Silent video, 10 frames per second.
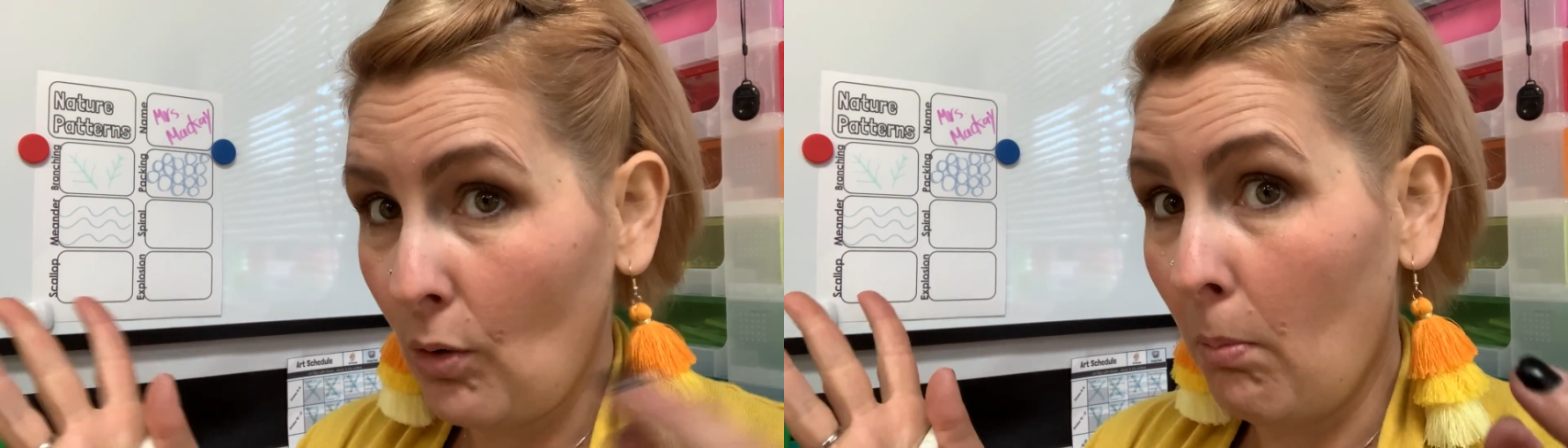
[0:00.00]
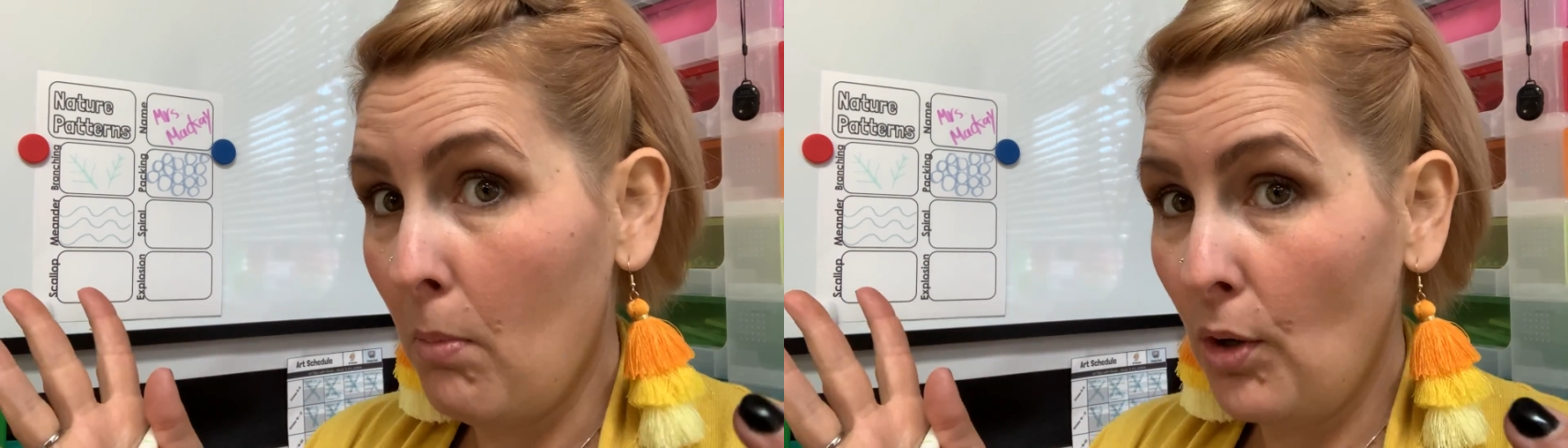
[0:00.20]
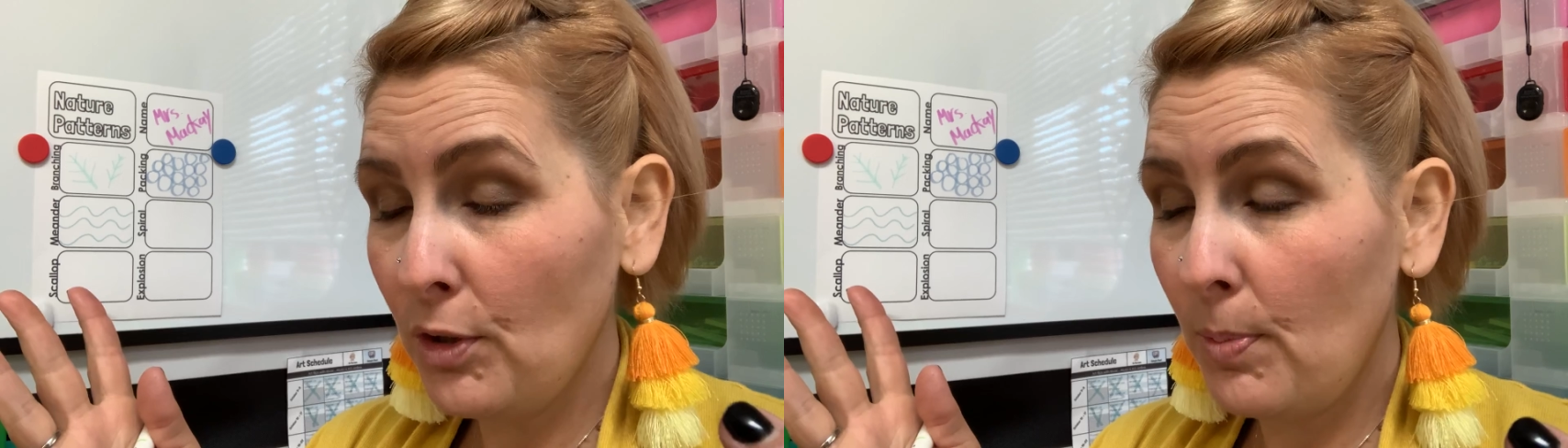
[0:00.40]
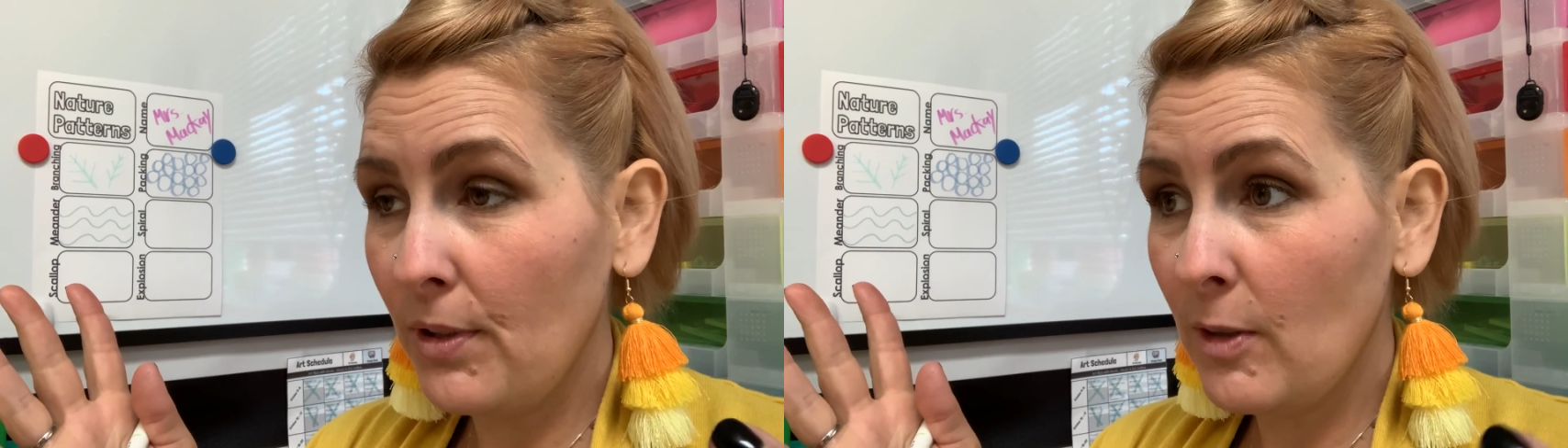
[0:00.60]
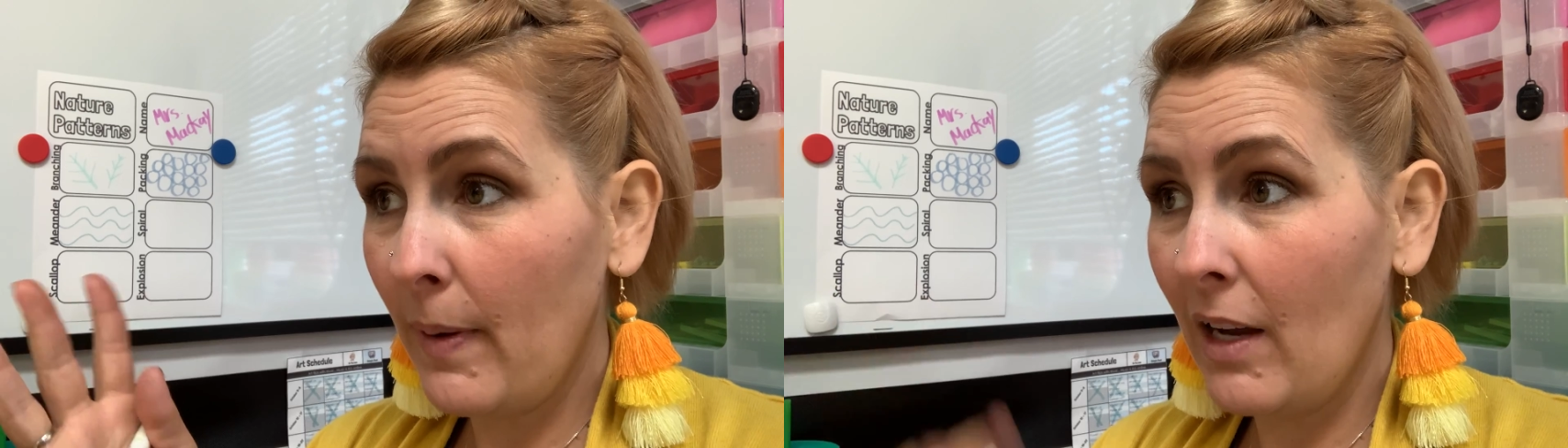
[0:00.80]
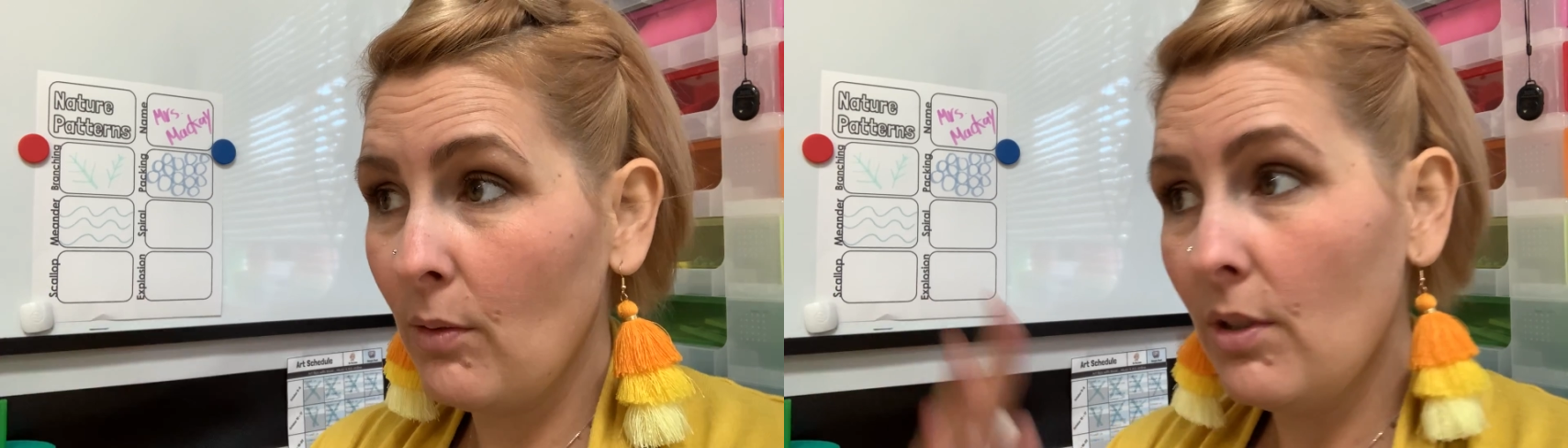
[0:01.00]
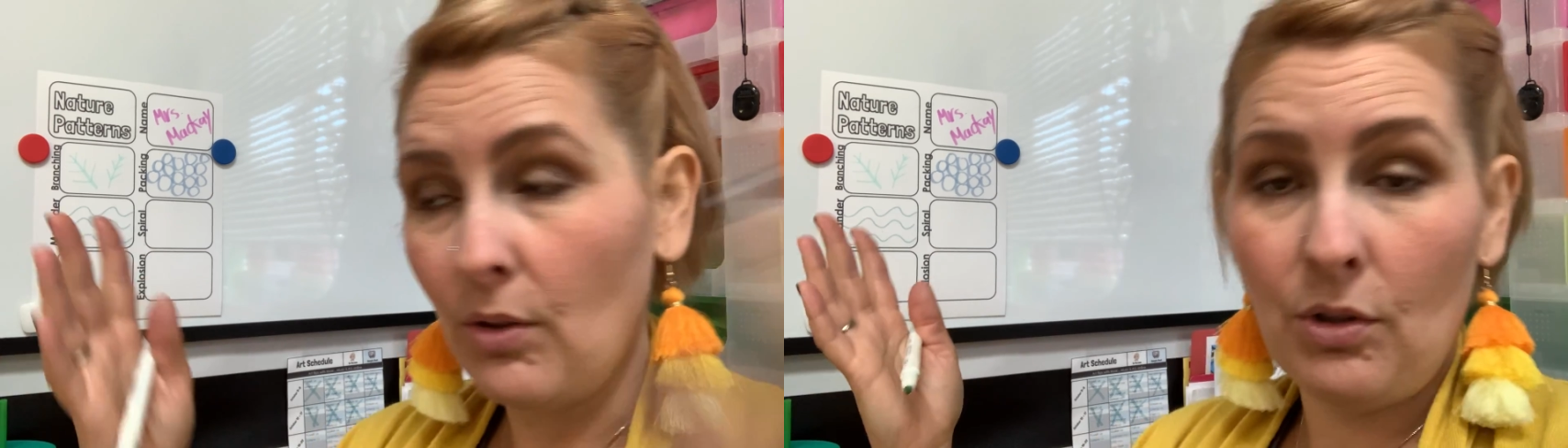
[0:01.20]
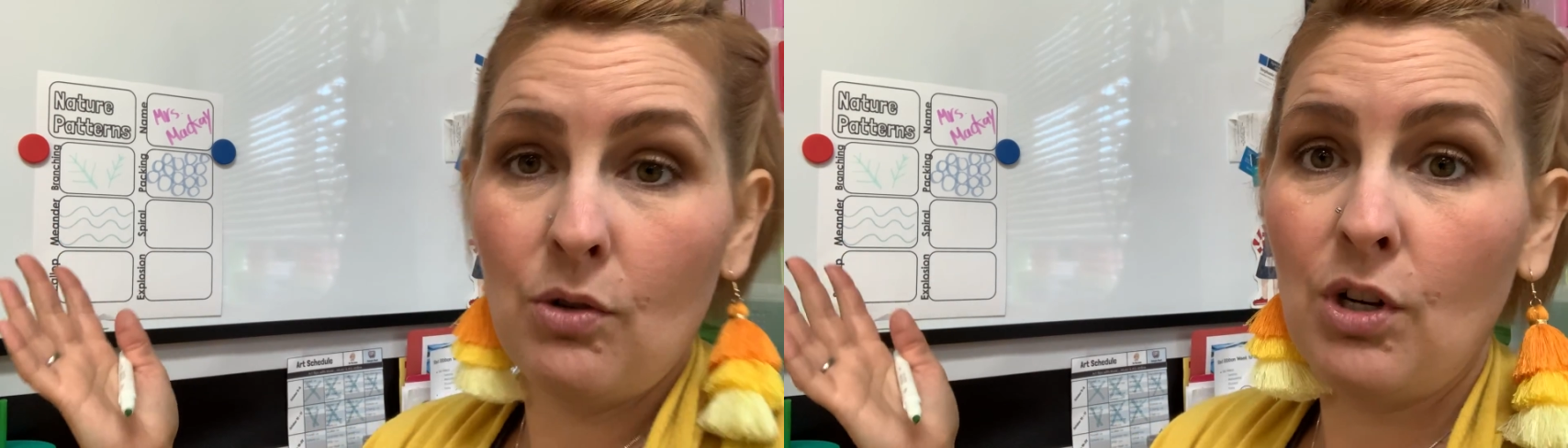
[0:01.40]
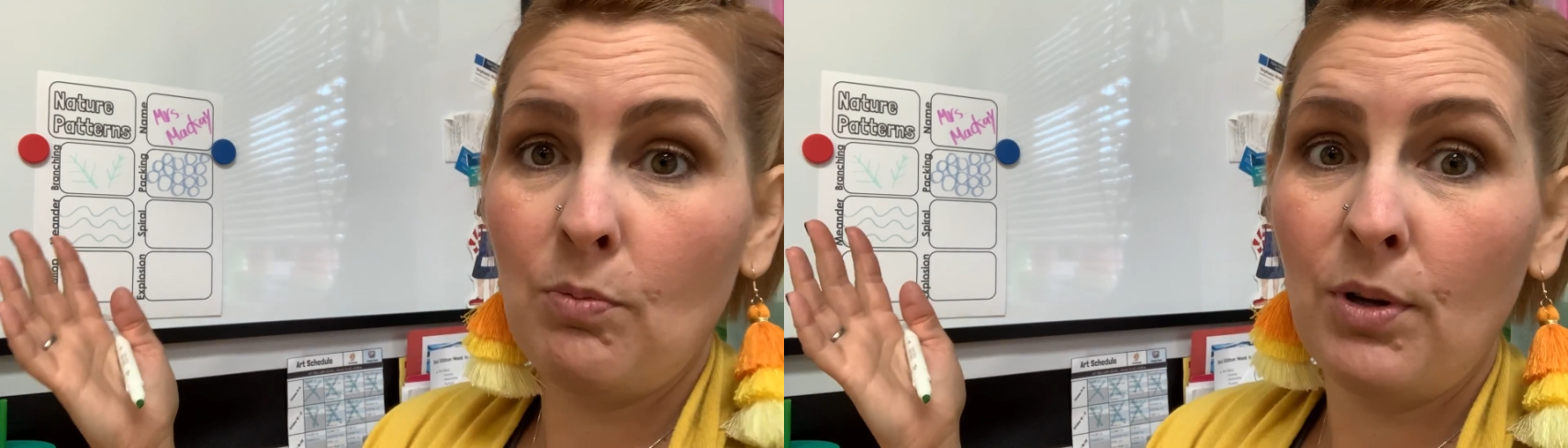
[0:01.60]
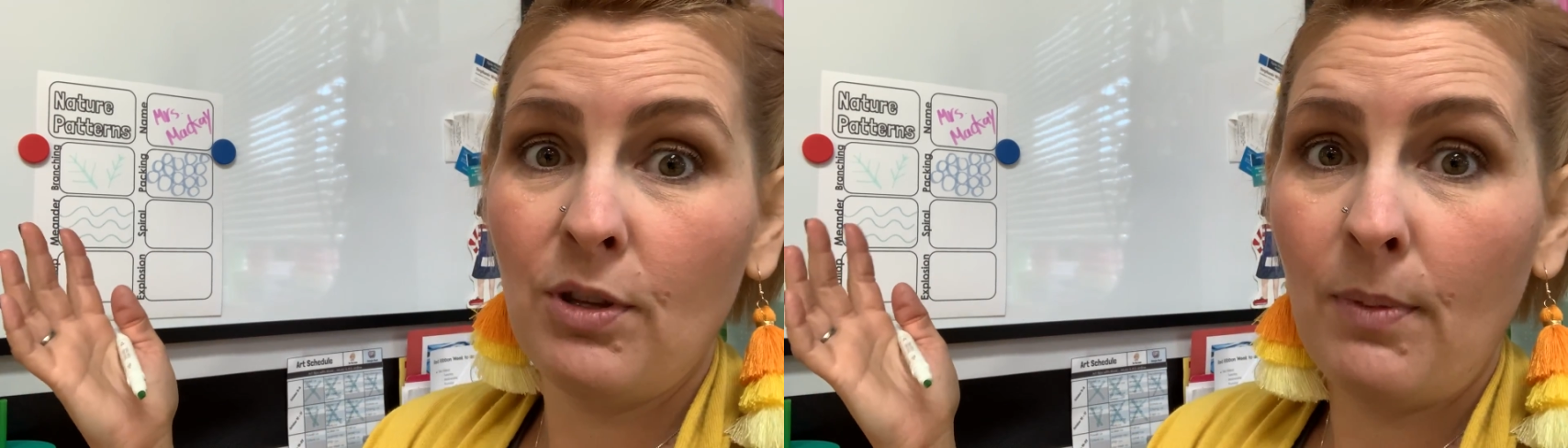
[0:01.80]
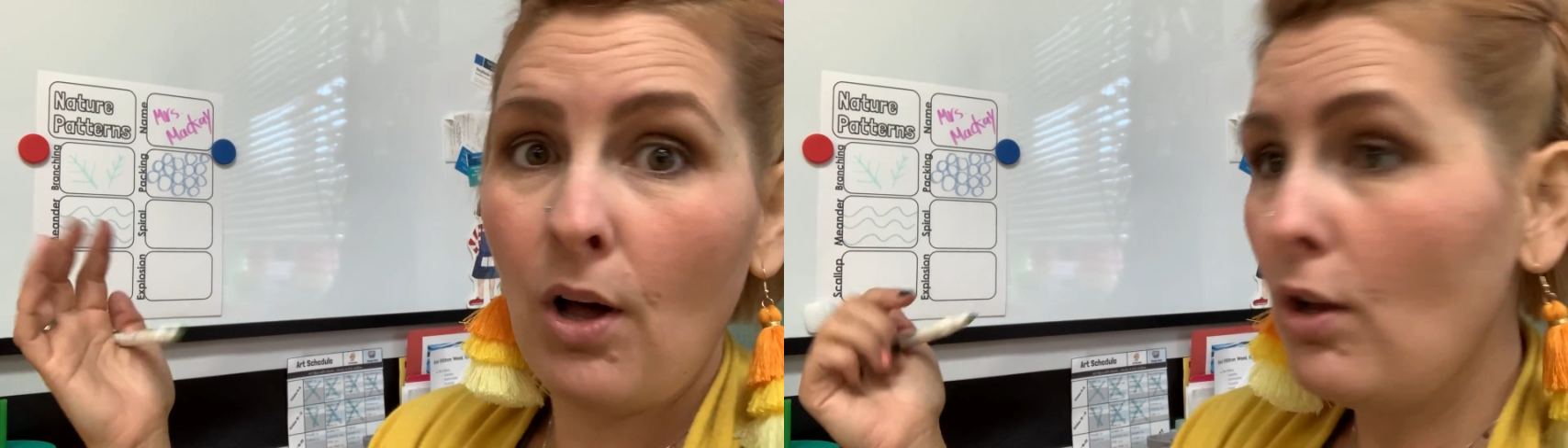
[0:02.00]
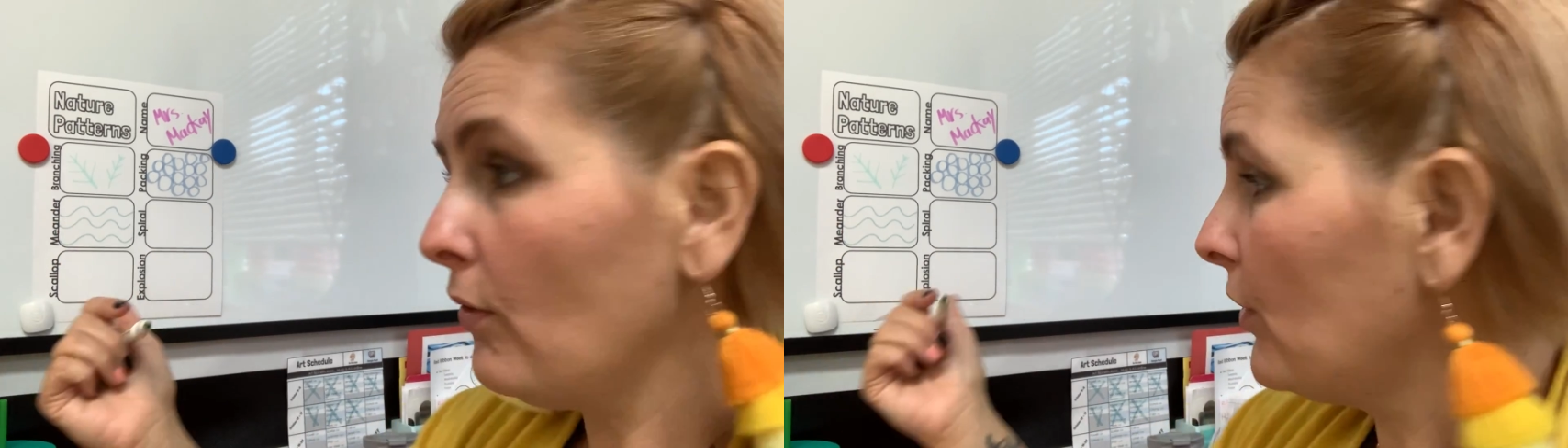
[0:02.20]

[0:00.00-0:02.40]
multiple spirals, or you can put them all over